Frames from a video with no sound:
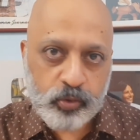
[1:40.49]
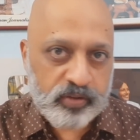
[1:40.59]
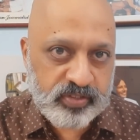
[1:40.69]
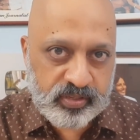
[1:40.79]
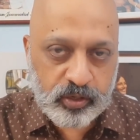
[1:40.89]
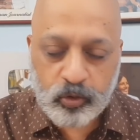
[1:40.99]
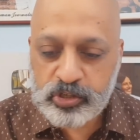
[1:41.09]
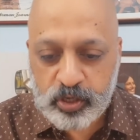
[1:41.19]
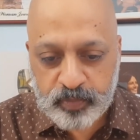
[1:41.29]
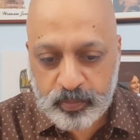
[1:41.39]
You have the
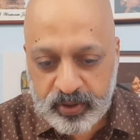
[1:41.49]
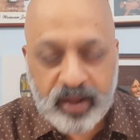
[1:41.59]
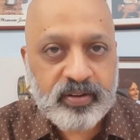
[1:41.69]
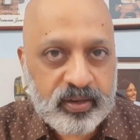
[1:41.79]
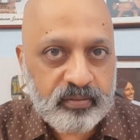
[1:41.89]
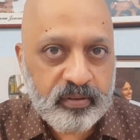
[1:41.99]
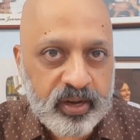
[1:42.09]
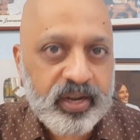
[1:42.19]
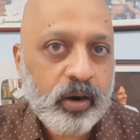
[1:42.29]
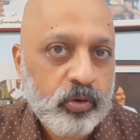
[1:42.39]
question paper. I'll
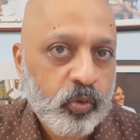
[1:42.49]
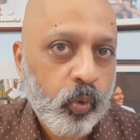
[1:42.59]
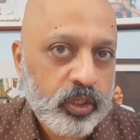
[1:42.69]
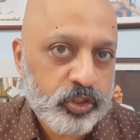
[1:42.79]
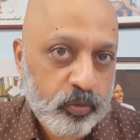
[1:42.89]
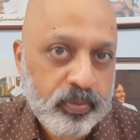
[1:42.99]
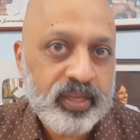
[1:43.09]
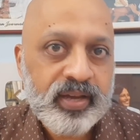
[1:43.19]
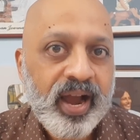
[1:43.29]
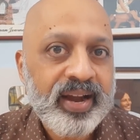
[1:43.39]
read out what should
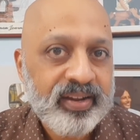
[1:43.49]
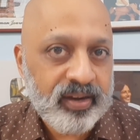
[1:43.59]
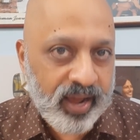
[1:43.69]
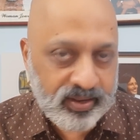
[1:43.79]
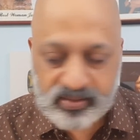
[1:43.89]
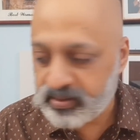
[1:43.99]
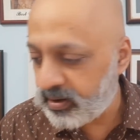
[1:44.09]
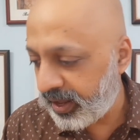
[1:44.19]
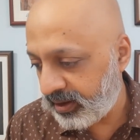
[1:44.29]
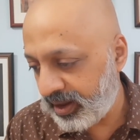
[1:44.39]
be the ideal answer
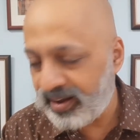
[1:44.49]
like.